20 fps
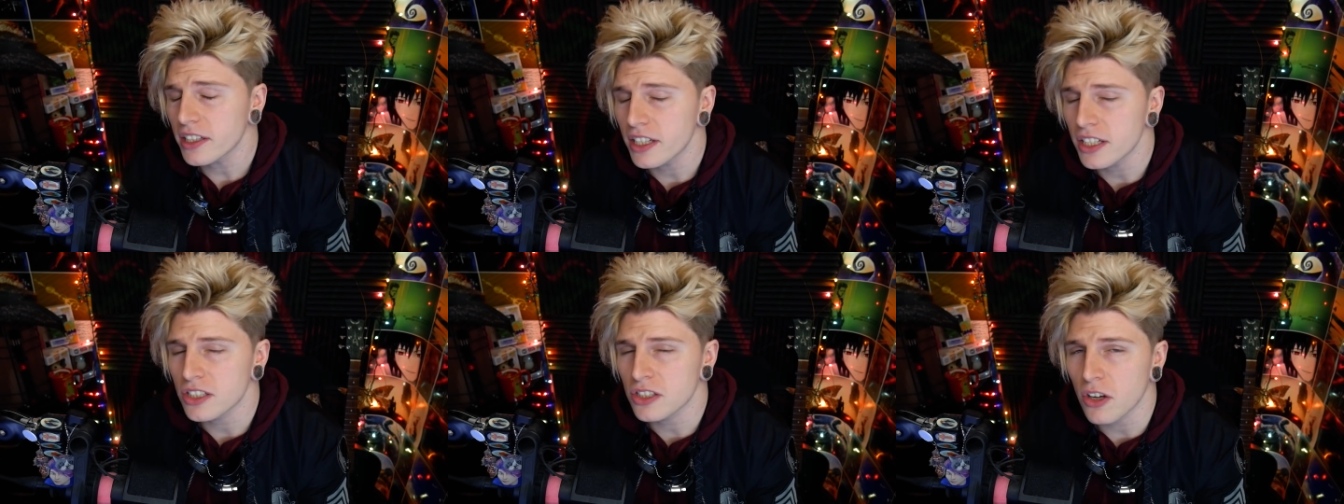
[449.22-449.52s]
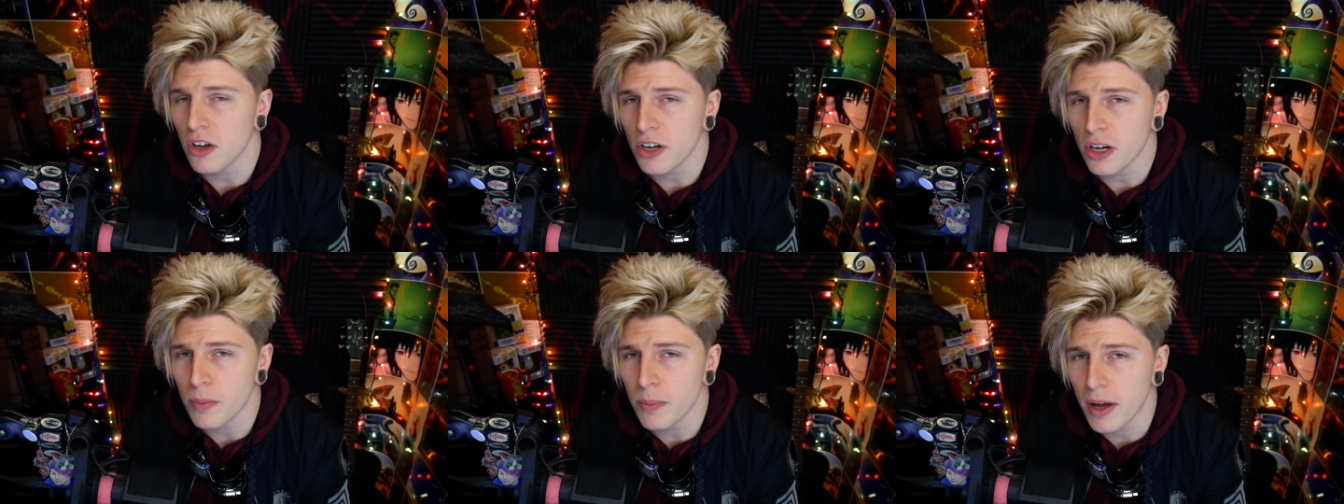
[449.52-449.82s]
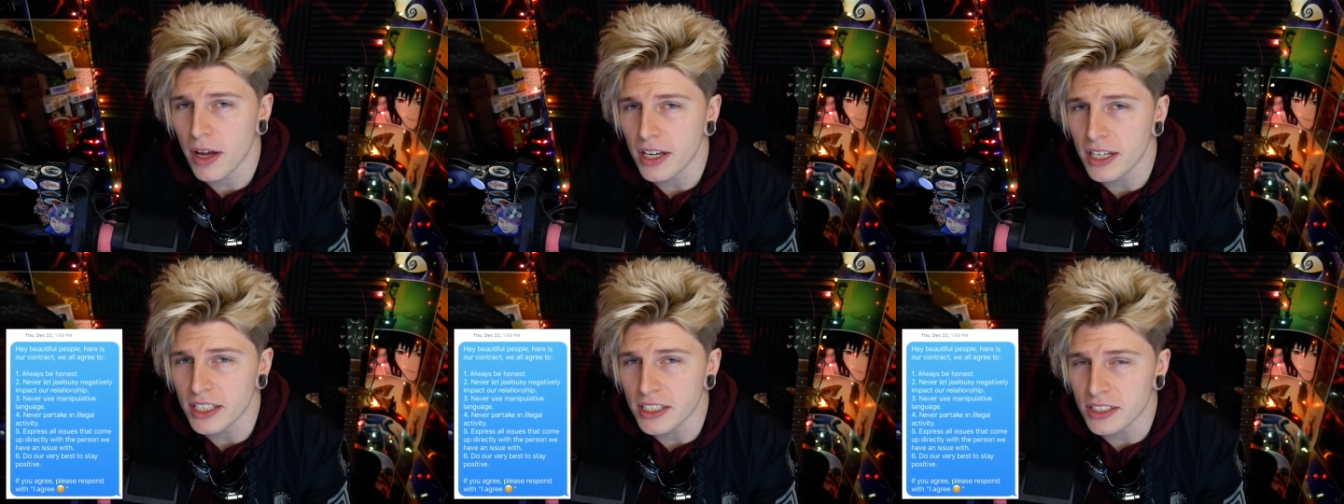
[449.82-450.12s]
that he's talking
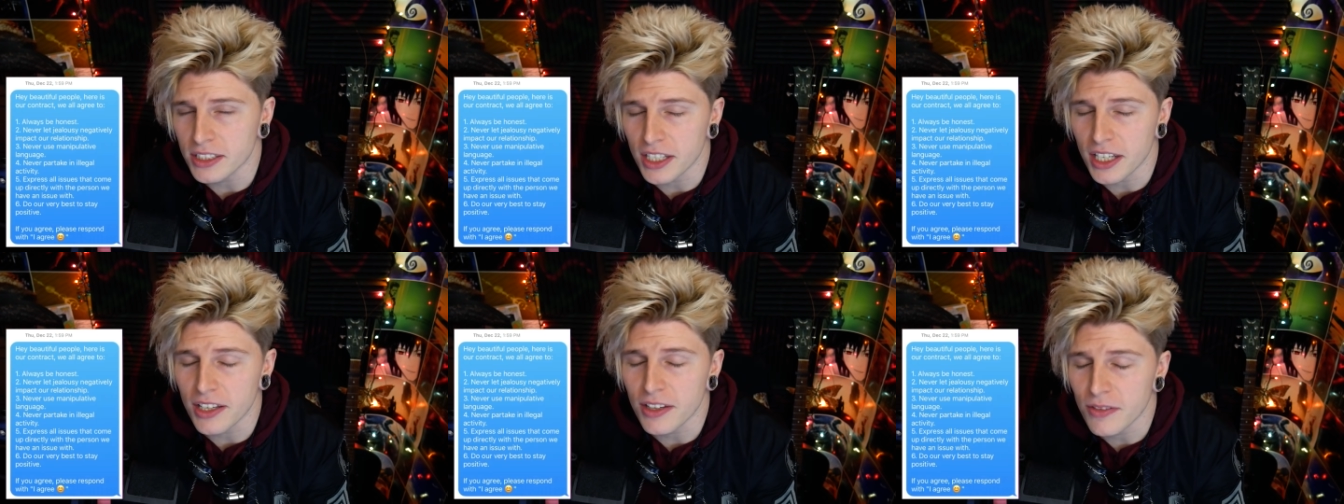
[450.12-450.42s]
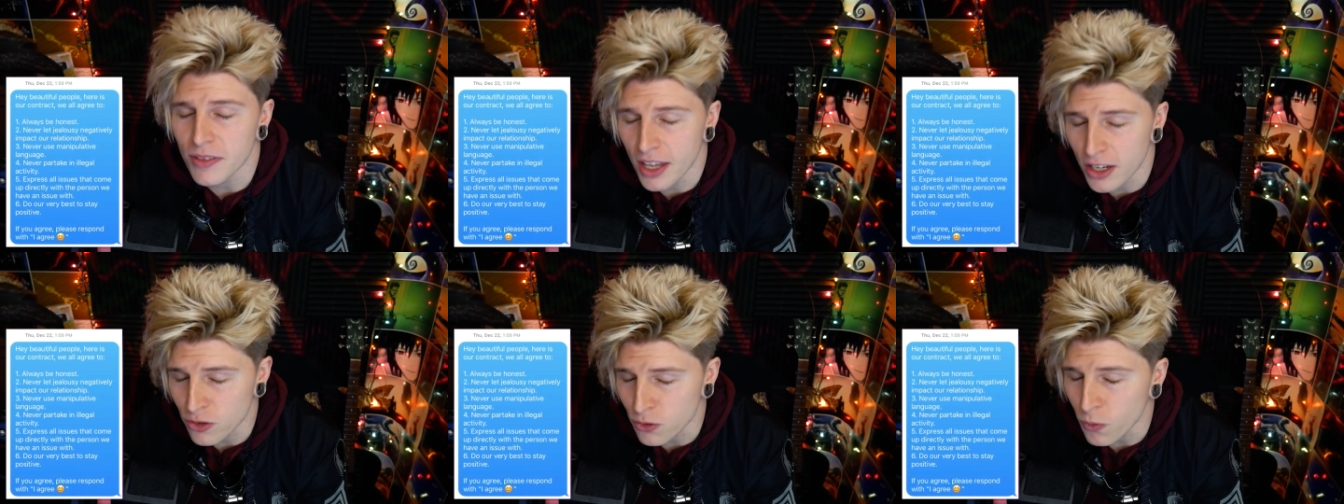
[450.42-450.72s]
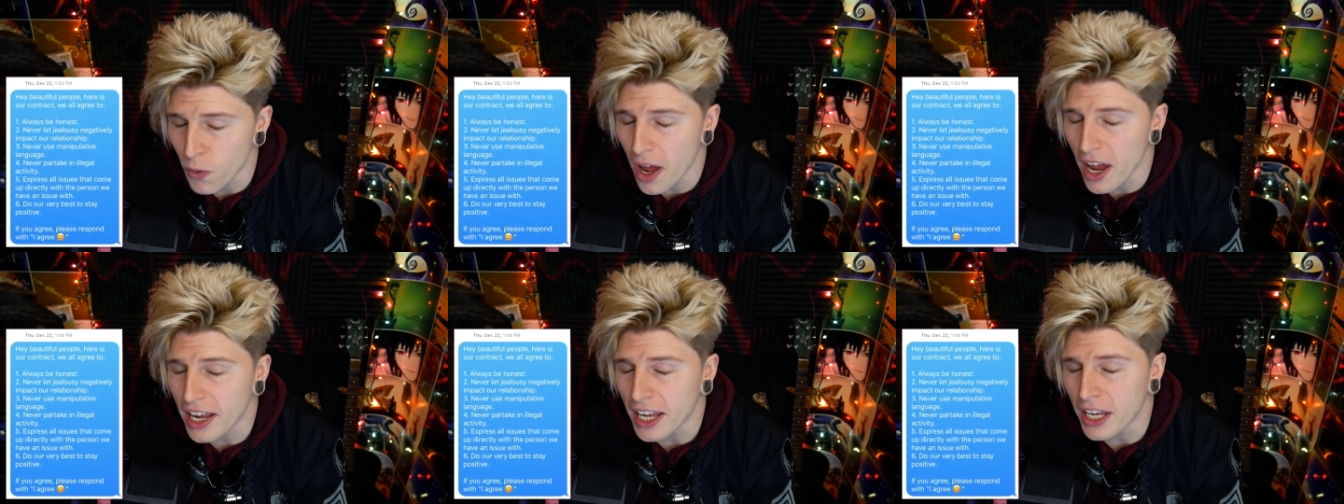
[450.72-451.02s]
about is that's right.